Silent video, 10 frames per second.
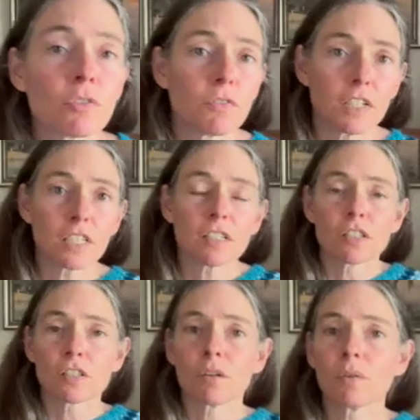fitted,
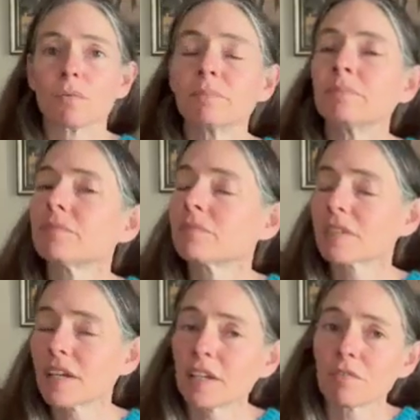so
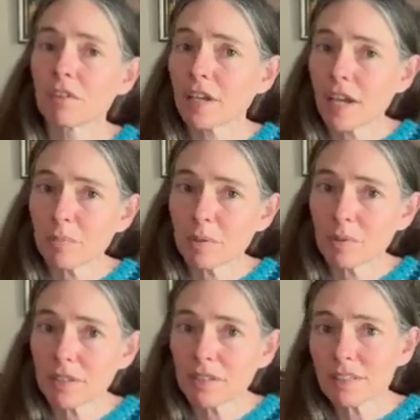I am very happy
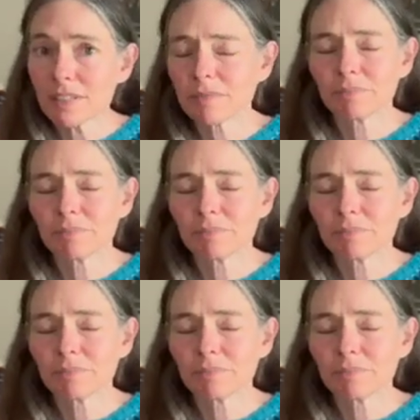with this.